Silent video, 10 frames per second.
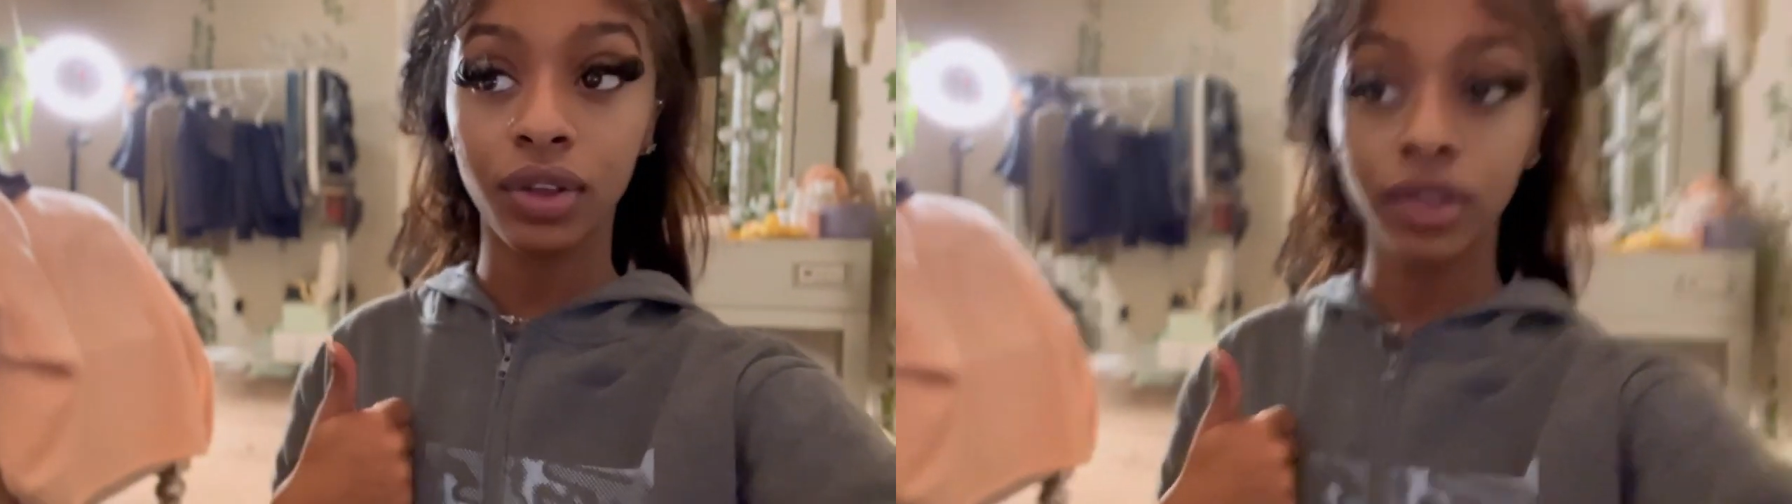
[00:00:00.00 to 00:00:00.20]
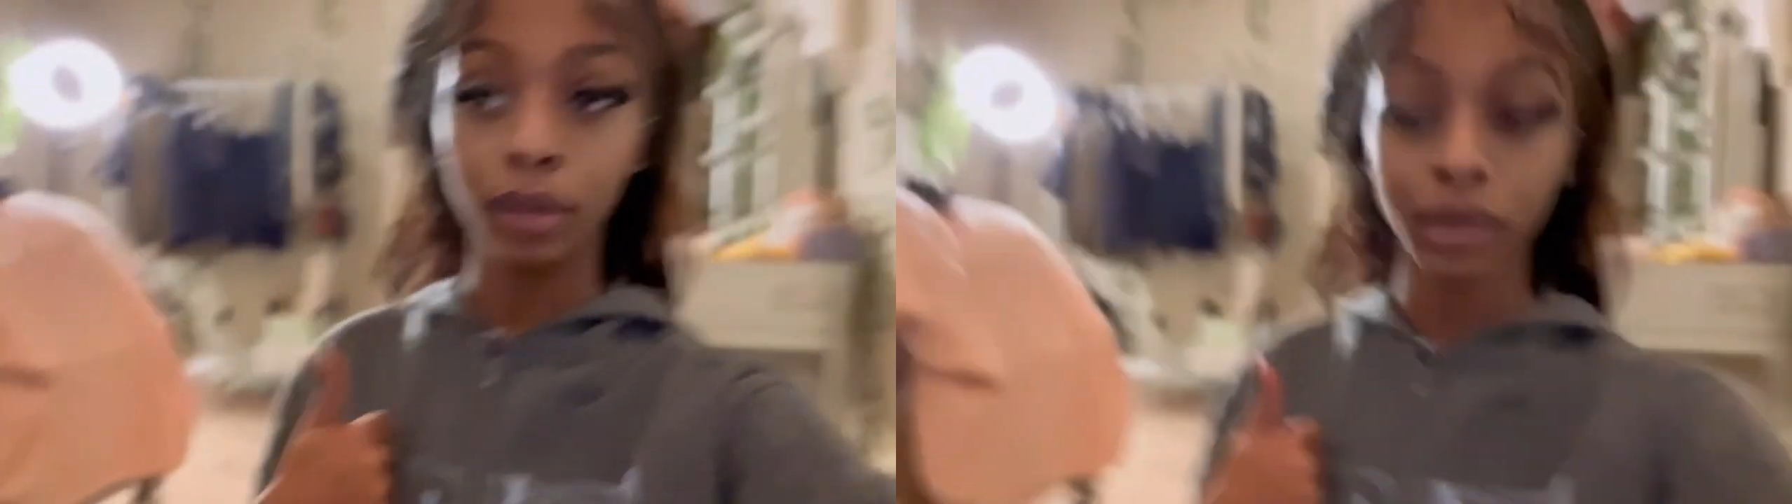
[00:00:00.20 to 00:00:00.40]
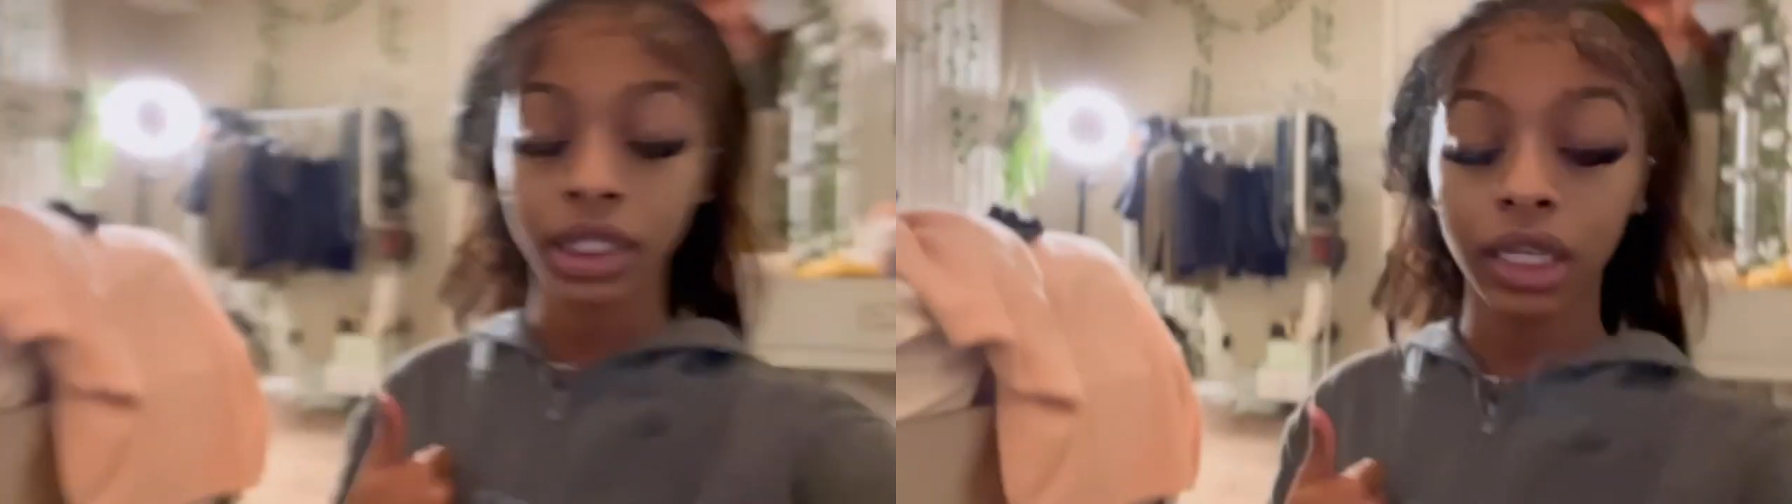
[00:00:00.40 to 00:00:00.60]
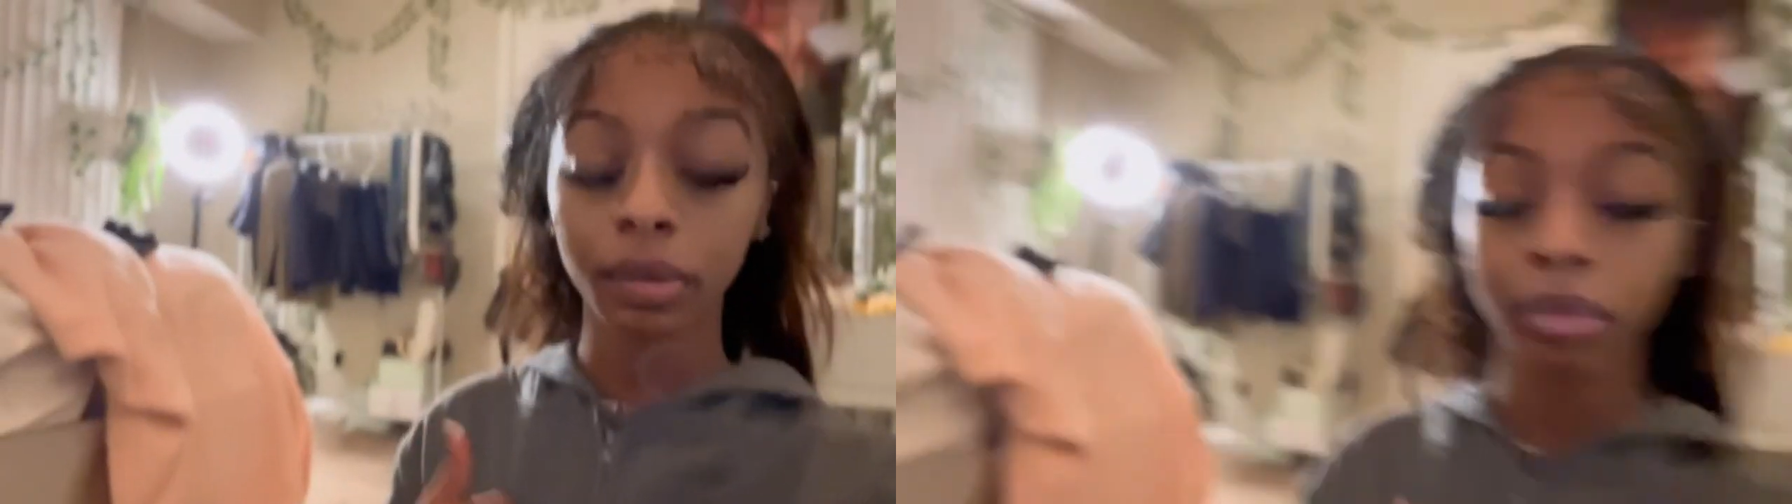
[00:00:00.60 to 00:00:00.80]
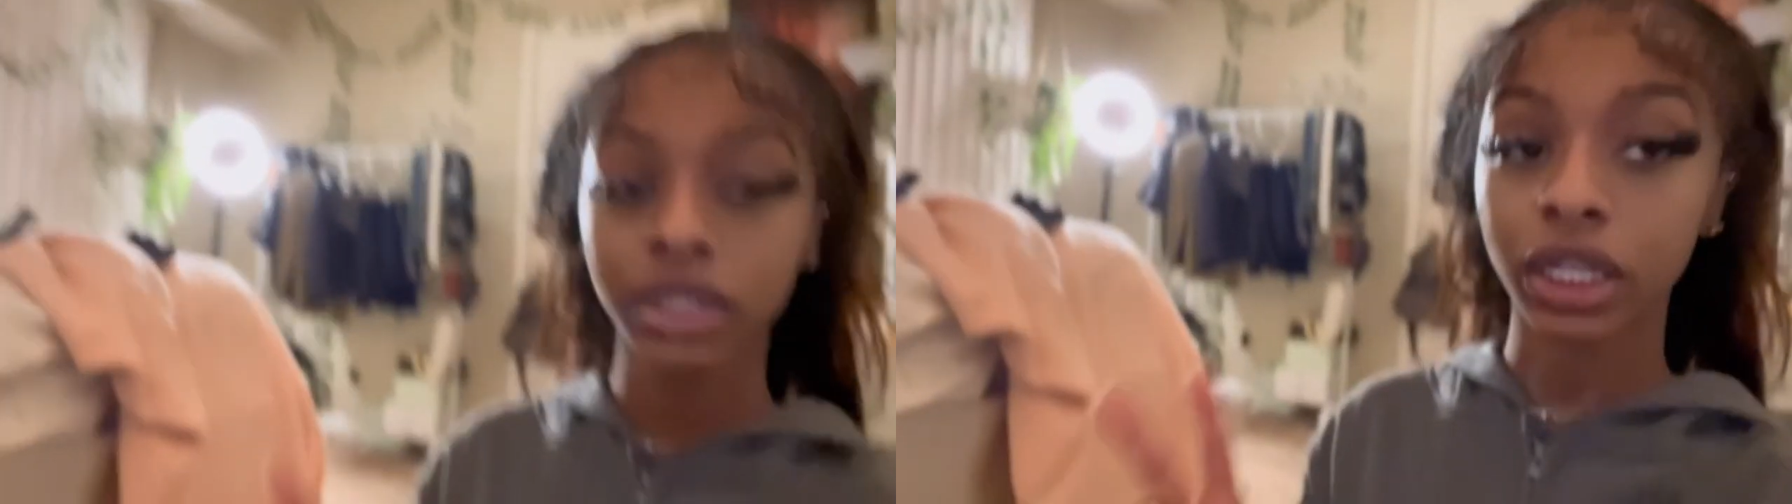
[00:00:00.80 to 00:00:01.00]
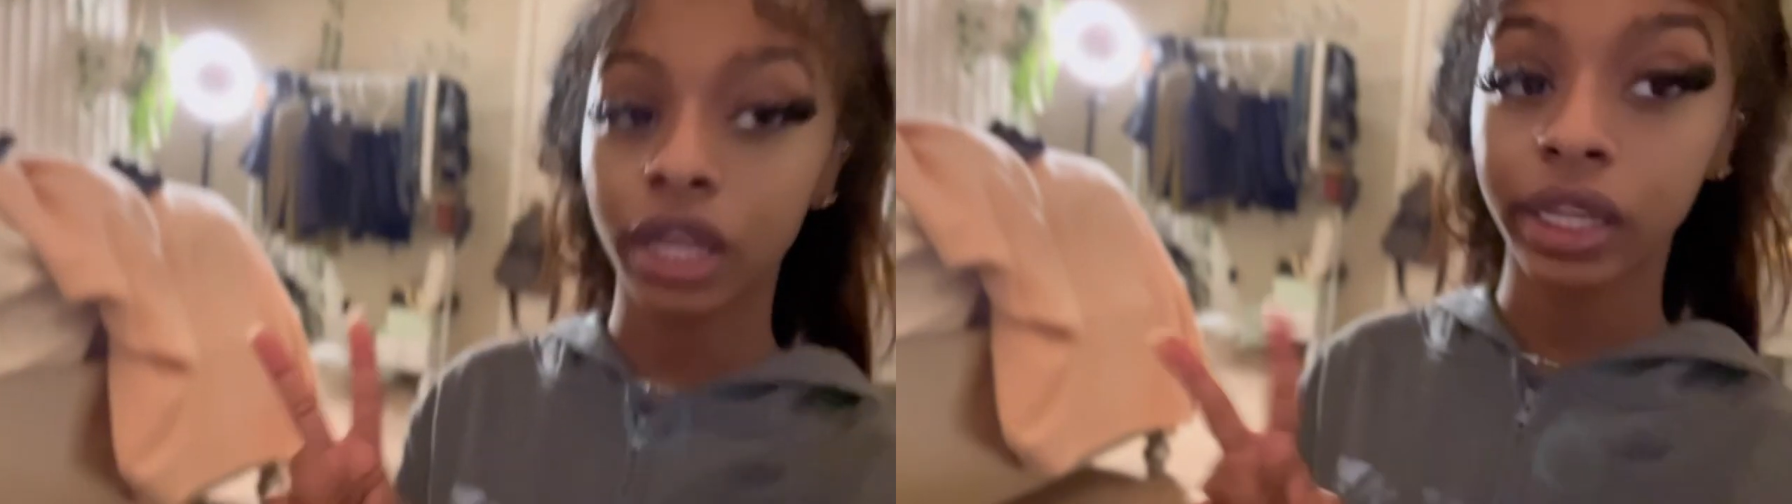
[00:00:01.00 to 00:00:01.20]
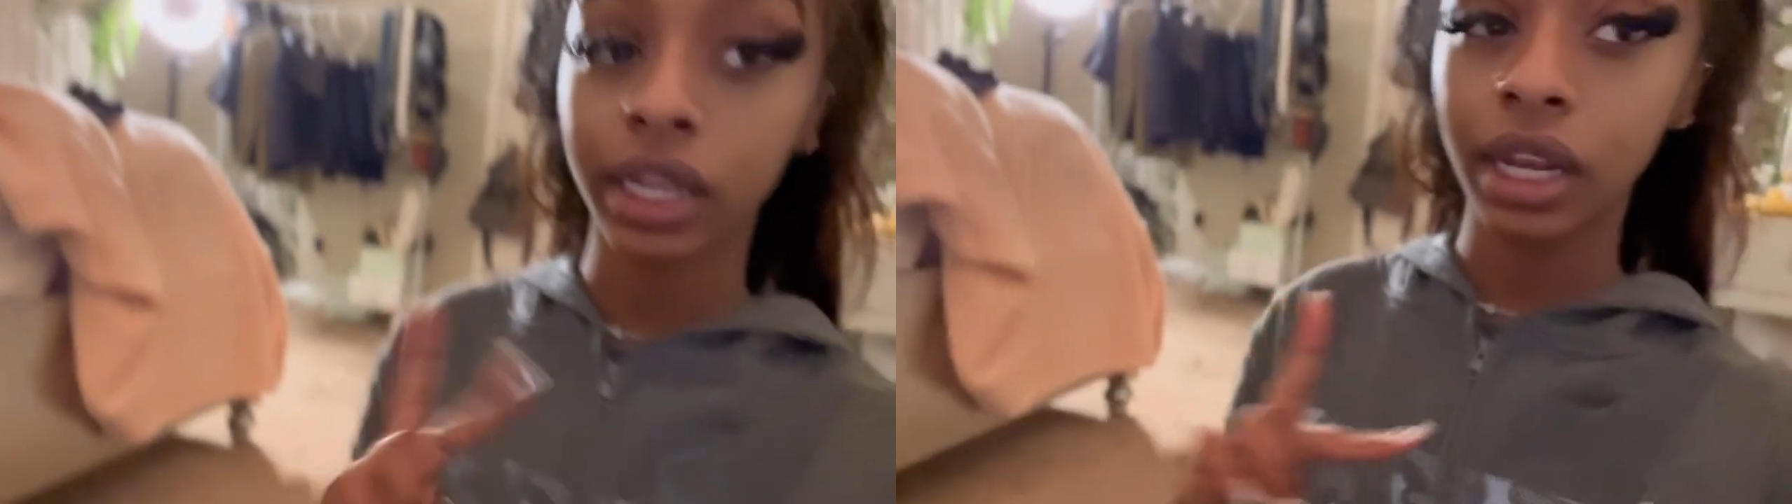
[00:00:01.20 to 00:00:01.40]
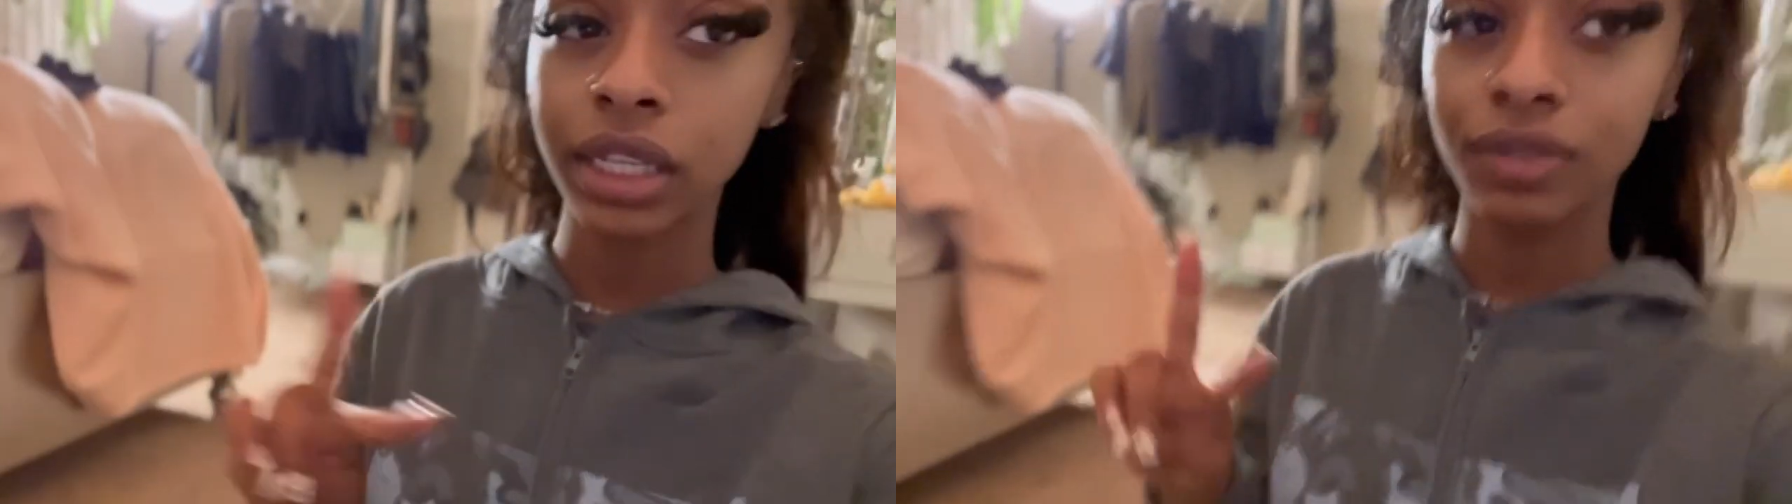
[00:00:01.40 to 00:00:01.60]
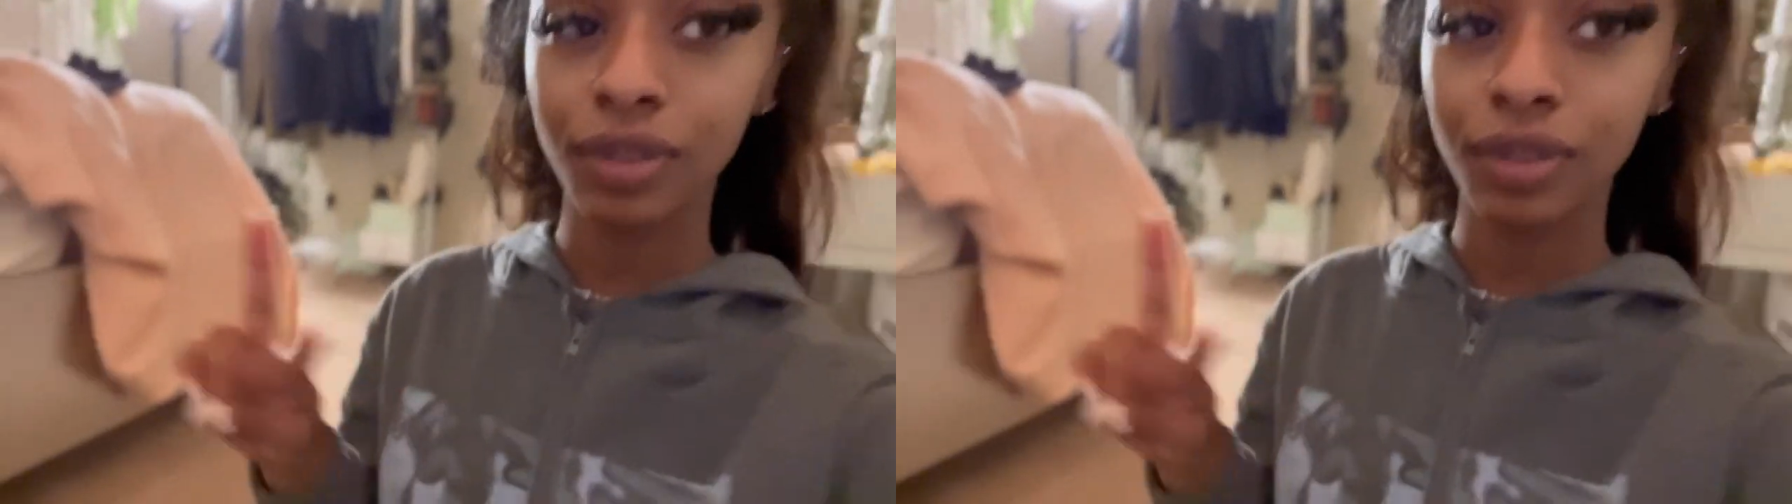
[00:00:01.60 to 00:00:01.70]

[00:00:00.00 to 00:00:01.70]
a thumbs up. See y'all in the next